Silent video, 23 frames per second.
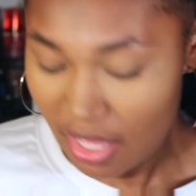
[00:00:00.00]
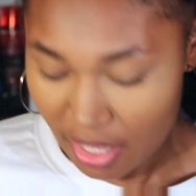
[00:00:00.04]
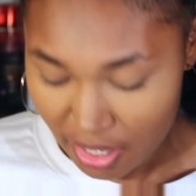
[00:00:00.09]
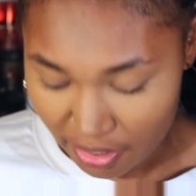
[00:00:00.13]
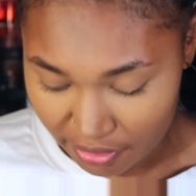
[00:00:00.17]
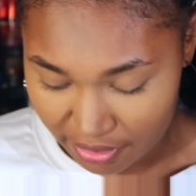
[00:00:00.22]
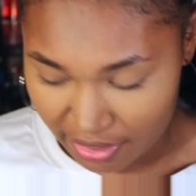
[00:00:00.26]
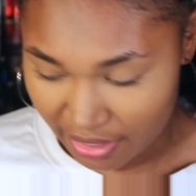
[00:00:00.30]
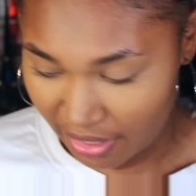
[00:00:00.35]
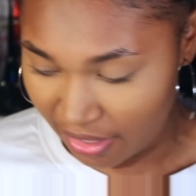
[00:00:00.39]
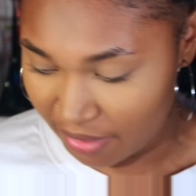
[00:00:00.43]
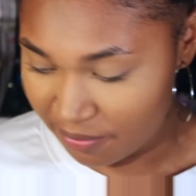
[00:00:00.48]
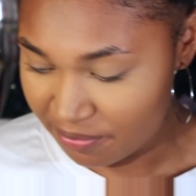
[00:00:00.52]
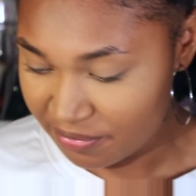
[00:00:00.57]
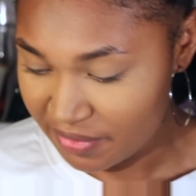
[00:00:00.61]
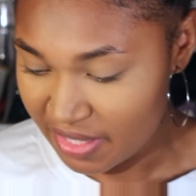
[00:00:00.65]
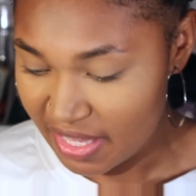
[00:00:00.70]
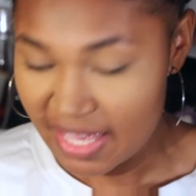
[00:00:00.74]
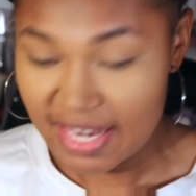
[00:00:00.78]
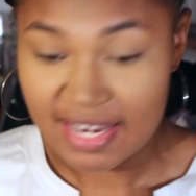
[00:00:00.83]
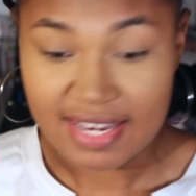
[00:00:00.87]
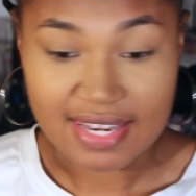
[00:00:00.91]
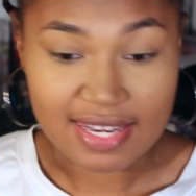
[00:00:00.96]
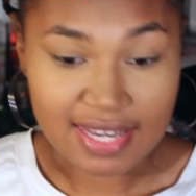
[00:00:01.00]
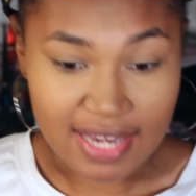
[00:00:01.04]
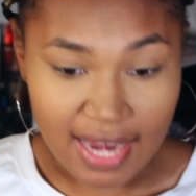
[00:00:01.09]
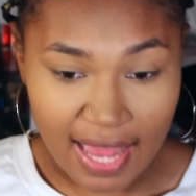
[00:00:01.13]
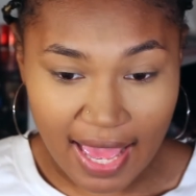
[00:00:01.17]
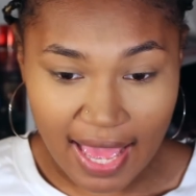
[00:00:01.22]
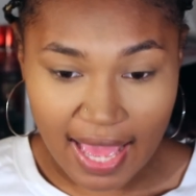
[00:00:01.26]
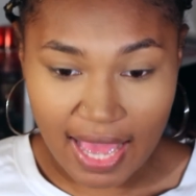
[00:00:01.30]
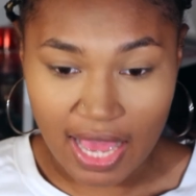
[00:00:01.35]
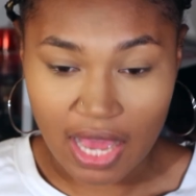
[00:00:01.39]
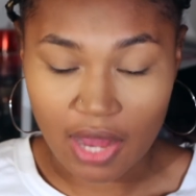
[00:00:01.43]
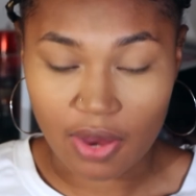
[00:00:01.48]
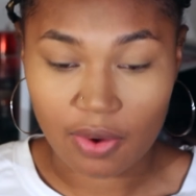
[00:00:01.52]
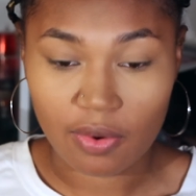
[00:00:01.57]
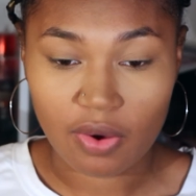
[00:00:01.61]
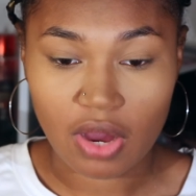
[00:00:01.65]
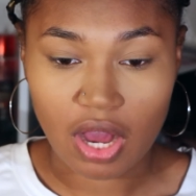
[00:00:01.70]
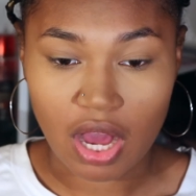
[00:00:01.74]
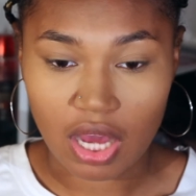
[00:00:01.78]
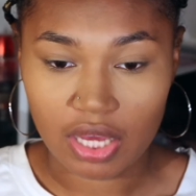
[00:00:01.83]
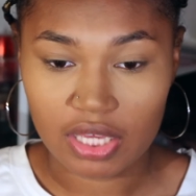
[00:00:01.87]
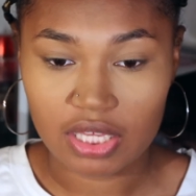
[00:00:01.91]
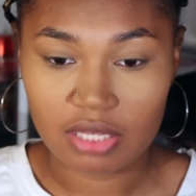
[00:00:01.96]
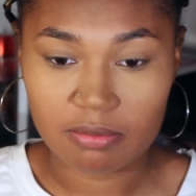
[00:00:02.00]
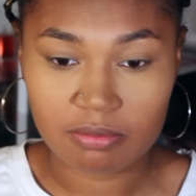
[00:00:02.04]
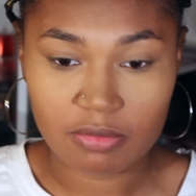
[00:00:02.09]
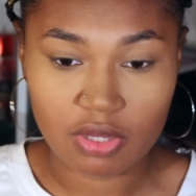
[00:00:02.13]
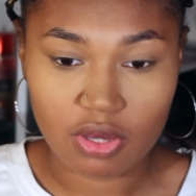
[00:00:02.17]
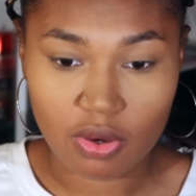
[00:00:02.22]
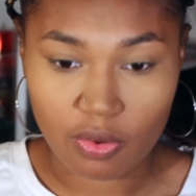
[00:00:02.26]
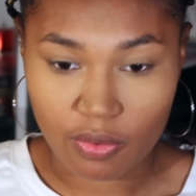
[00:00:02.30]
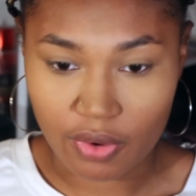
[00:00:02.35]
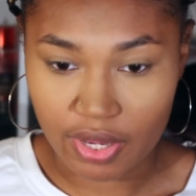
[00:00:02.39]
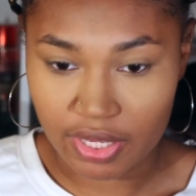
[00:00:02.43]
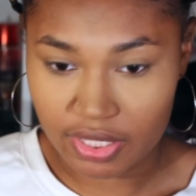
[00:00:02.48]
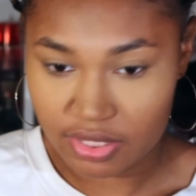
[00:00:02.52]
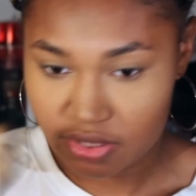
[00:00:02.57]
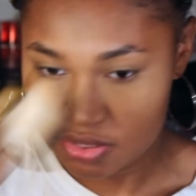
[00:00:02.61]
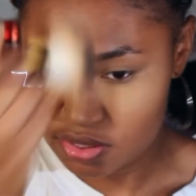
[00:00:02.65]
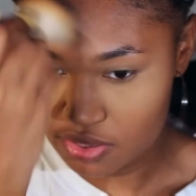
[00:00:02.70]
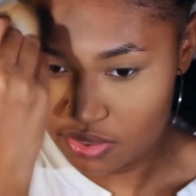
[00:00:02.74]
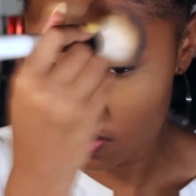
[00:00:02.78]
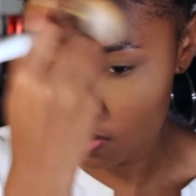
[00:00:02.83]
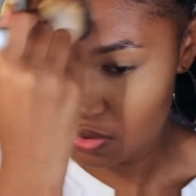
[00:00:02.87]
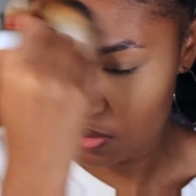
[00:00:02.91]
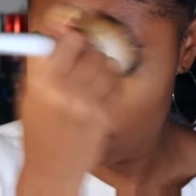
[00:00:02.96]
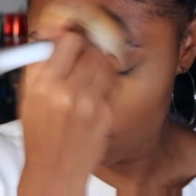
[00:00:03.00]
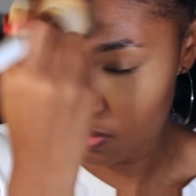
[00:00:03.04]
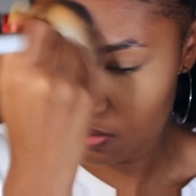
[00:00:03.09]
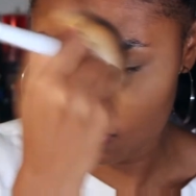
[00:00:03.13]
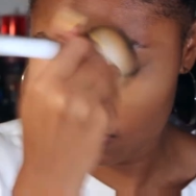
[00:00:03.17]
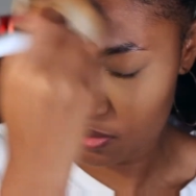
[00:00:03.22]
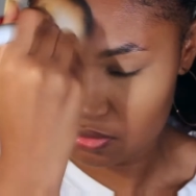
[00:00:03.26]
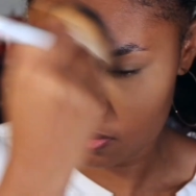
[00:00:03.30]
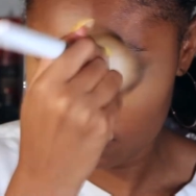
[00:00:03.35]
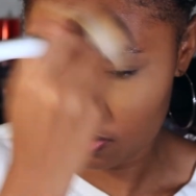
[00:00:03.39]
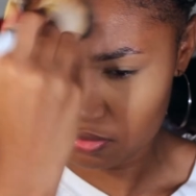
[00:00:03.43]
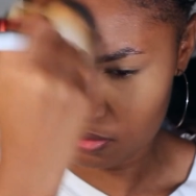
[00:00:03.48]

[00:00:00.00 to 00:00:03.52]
Okay, now I am going to,